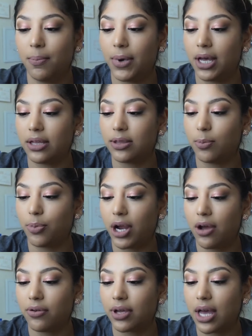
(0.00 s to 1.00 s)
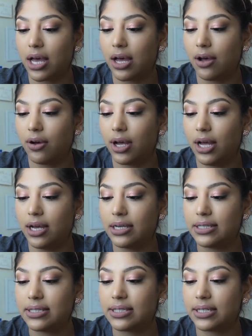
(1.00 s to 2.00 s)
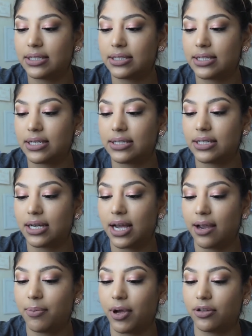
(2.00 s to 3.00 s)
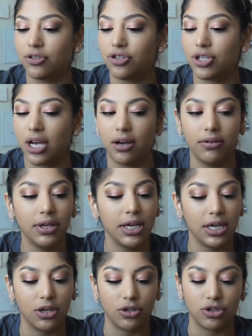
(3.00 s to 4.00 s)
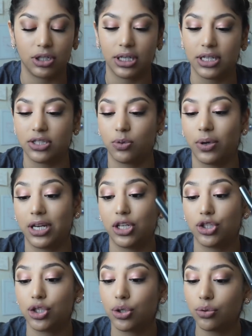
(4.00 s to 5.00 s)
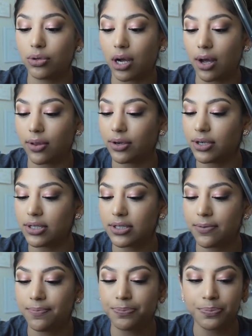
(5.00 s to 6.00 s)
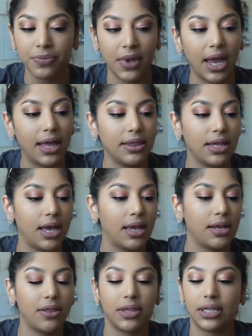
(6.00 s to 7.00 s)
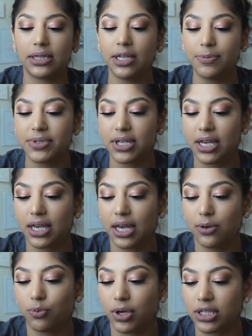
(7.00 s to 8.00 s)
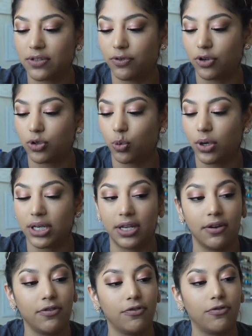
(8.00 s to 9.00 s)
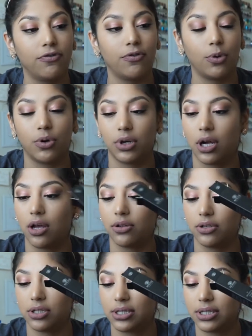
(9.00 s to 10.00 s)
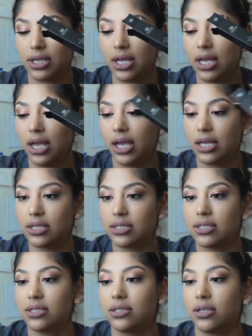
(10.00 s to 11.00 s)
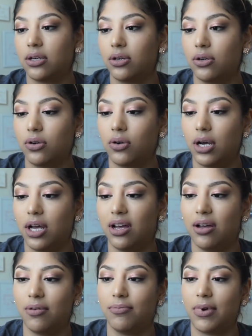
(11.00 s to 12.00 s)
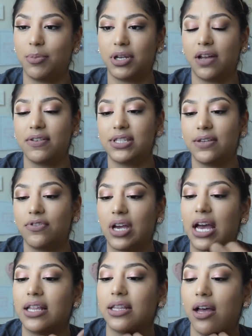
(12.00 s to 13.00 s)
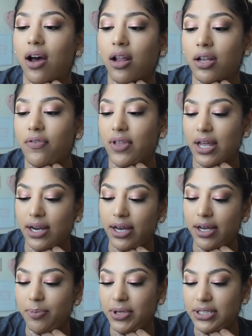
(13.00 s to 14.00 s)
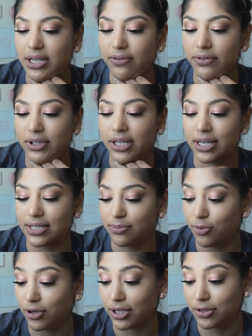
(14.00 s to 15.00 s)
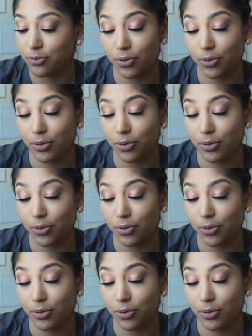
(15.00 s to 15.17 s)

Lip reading: But the Brow Gal Instant Tinted Eyebrow Gel usually is $22. And then the lipstick runs for $24. And so, I mean, obviously if you add all of that up, it definitely is more than